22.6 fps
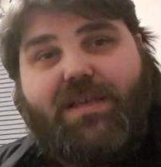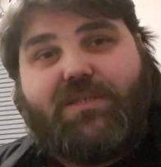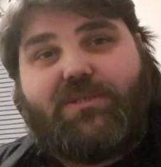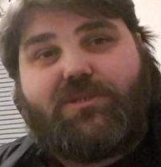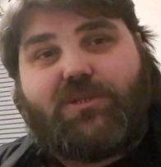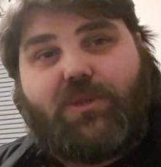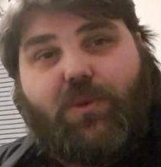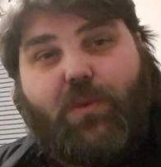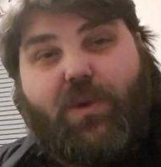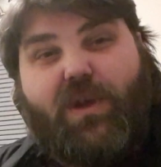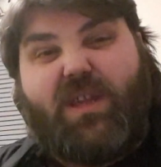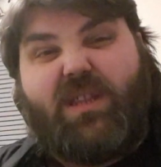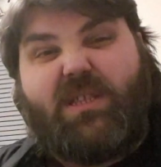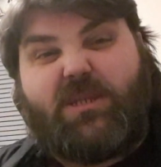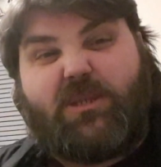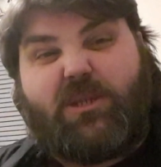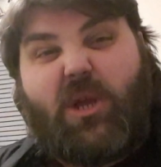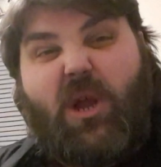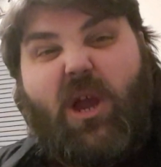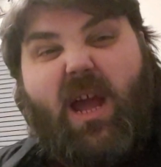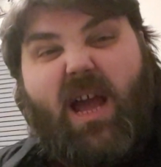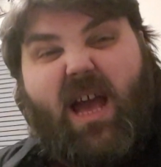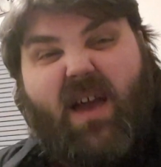So we're going to
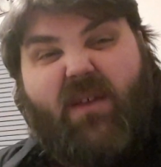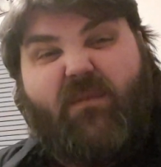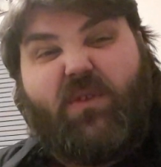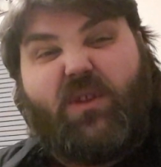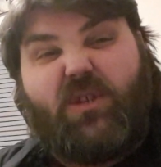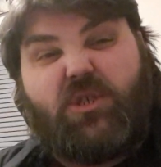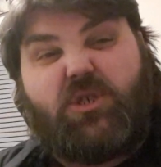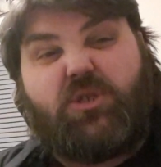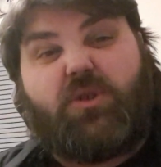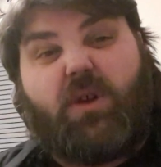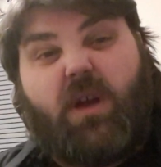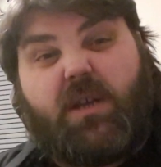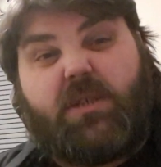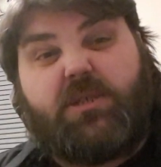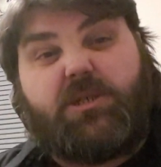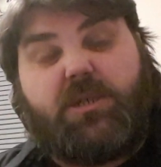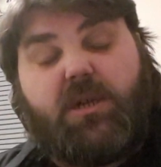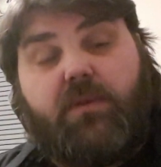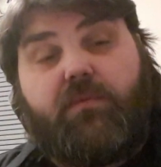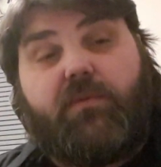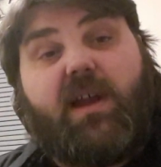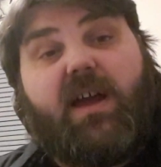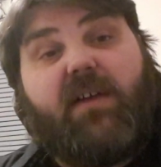start having a
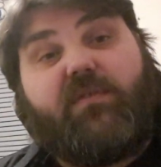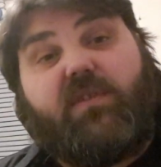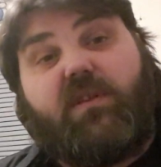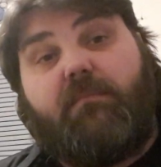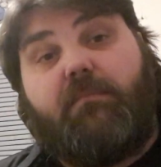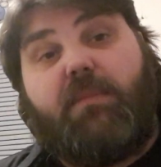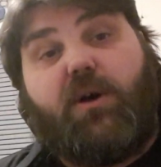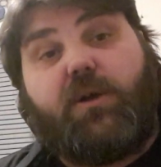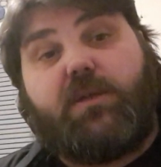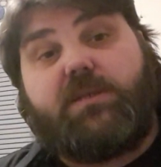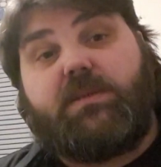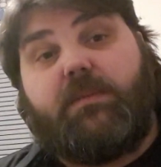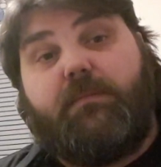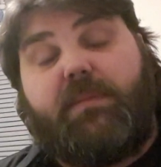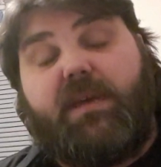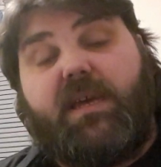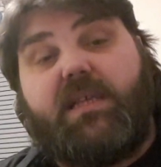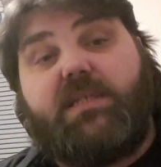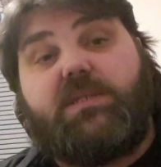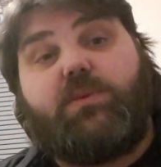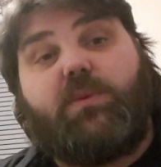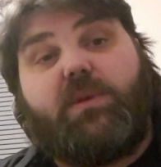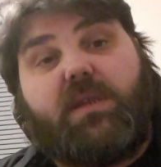structure rather than a box of
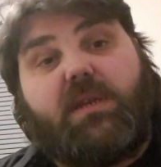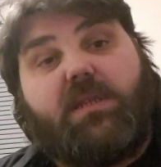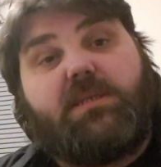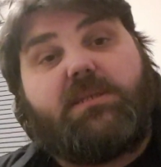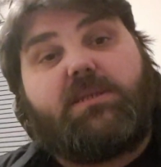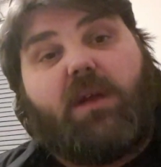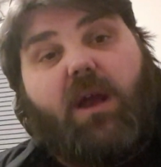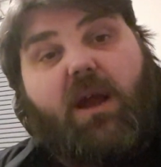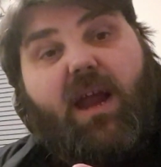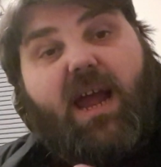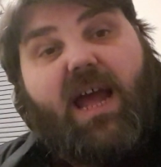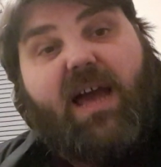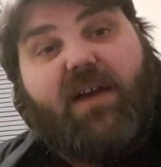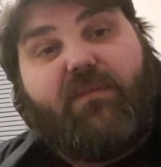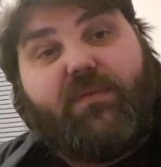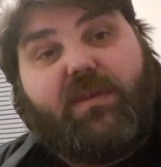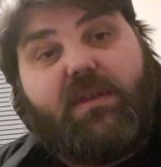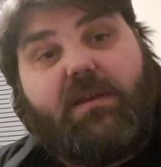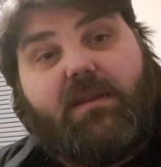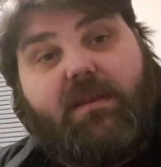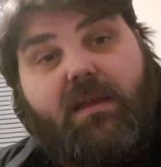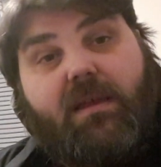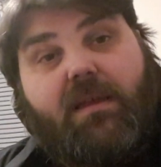bits. We're going to start
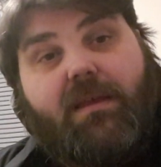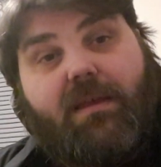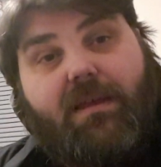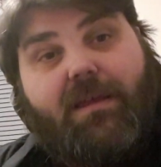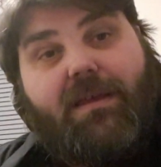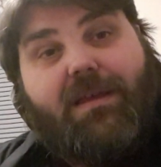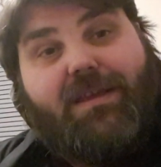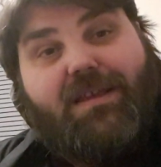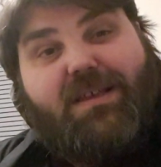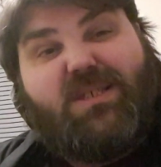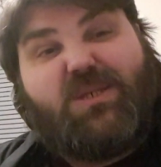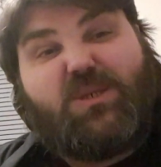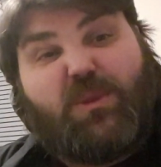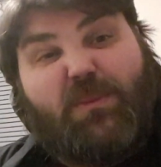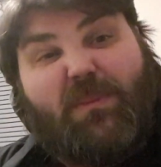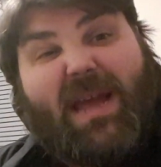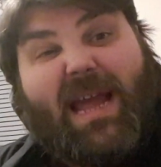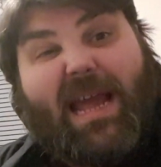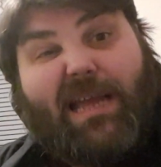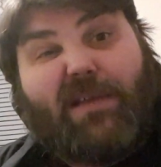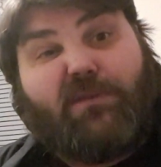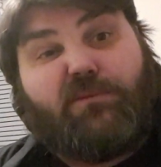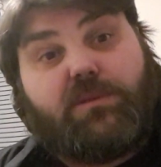having some
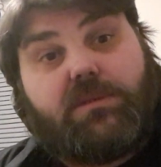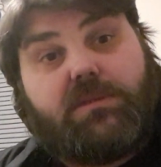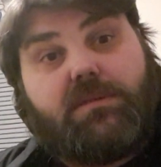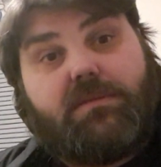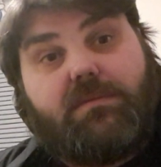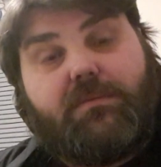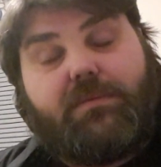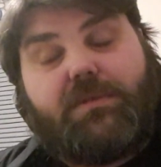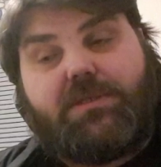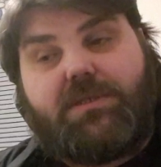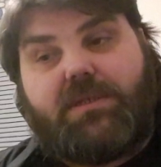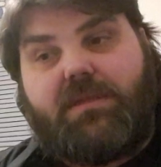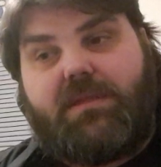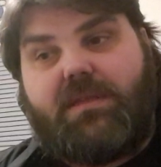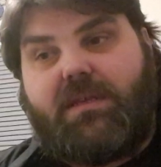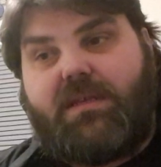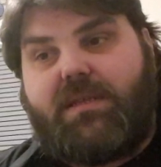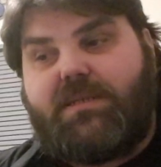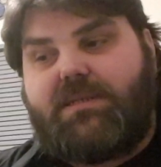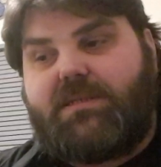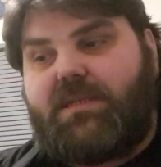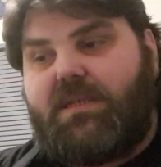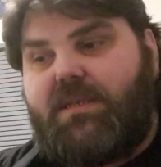house, which I
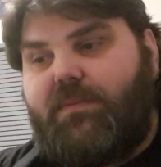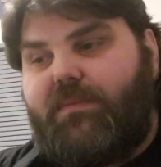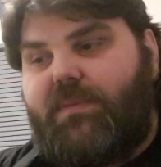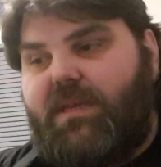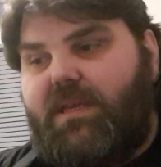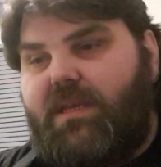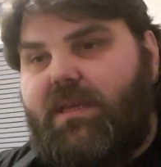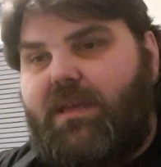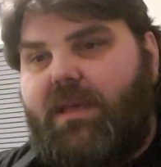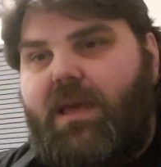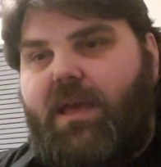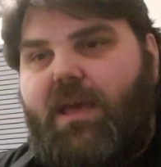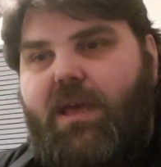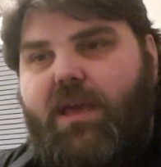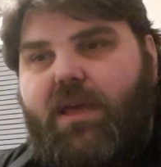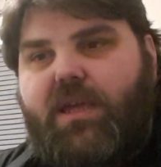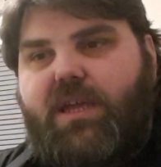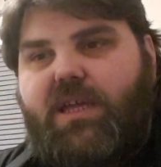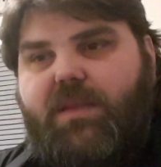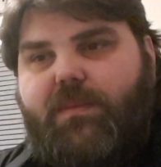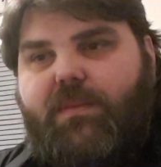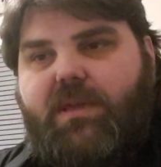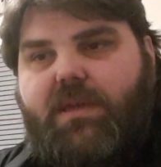think is going to be
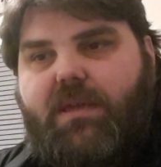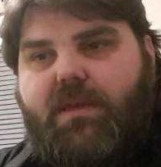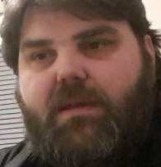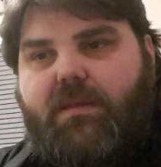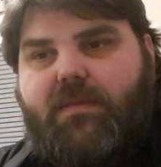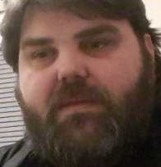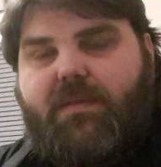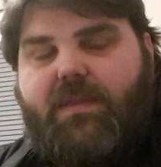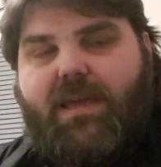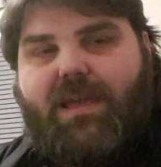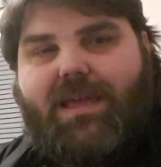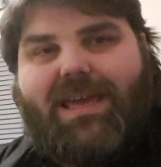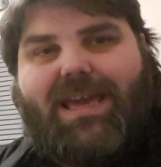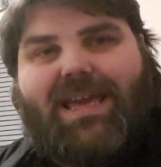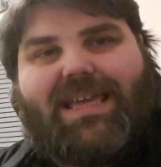a good thing.